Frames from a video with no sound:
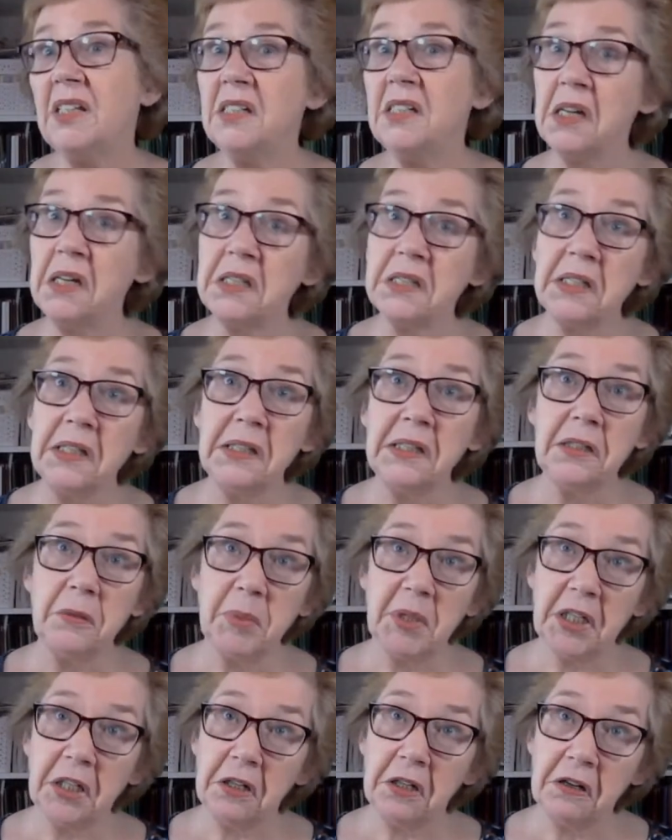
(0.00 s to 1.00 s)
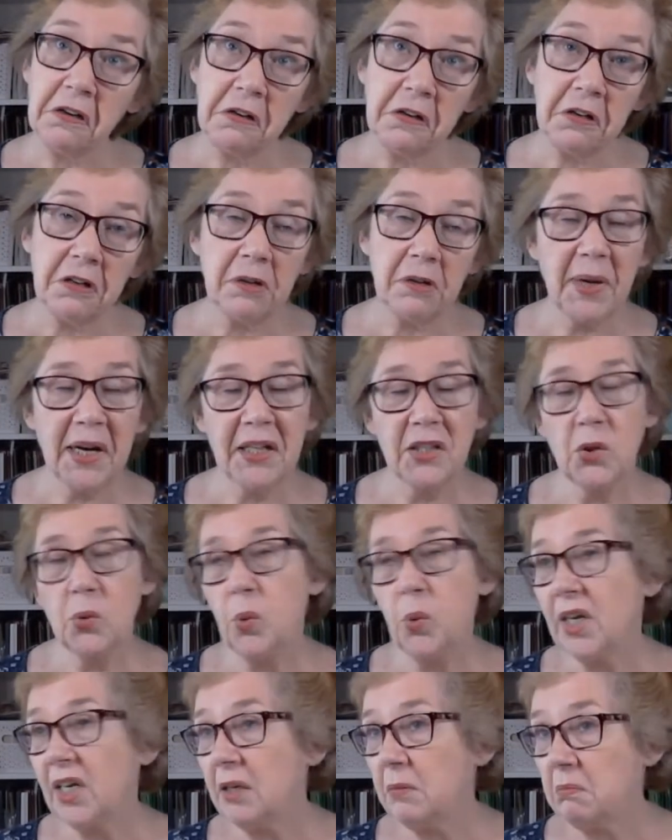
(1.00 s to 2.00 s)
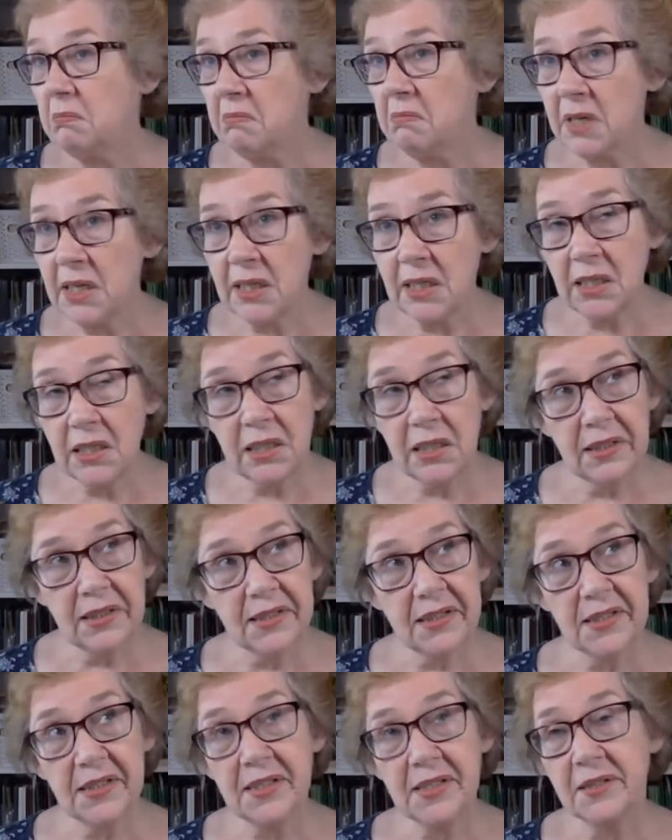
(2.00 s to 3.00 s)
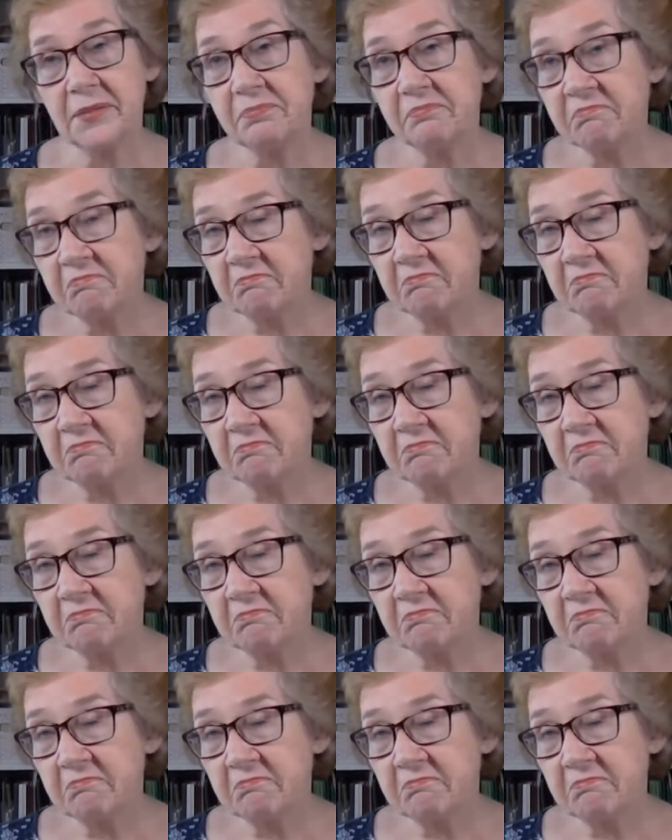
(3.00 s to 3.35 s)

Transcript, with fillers: takes a little bit longer, about 20 minutes.